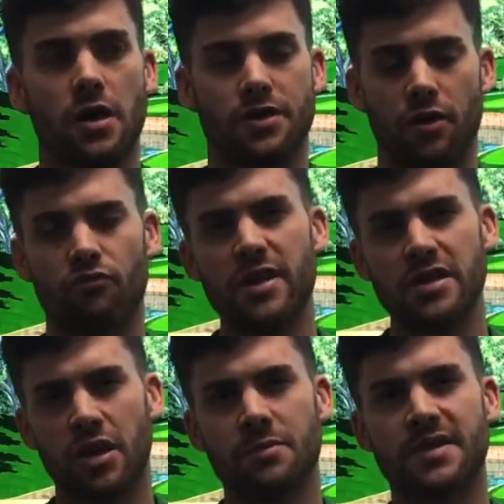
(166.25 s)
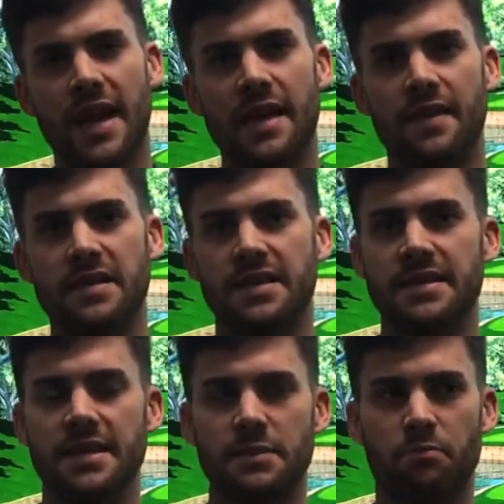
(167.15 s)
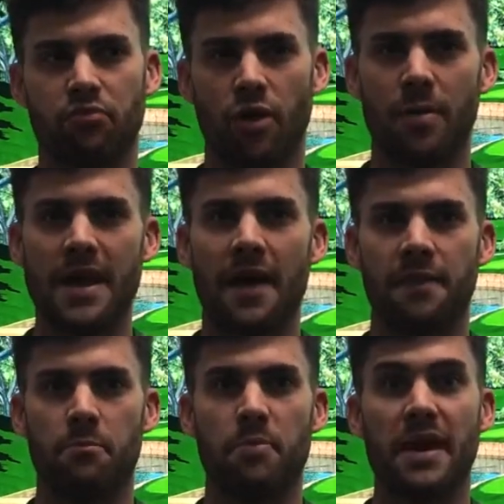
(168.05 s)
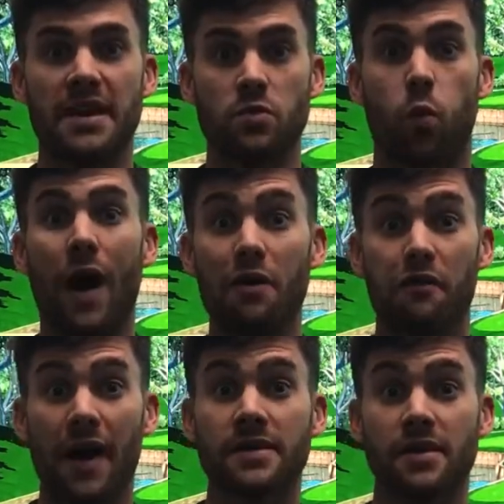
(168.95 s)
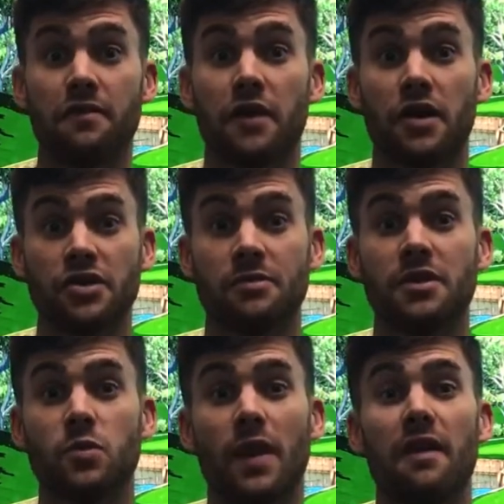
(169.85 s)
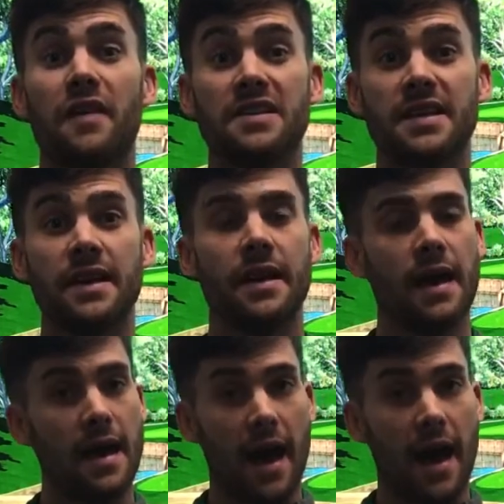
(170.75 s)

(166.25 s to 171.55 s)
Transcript: So the reason I'm saying this is it's probably had the biggest wow factor for customers when they've hit it.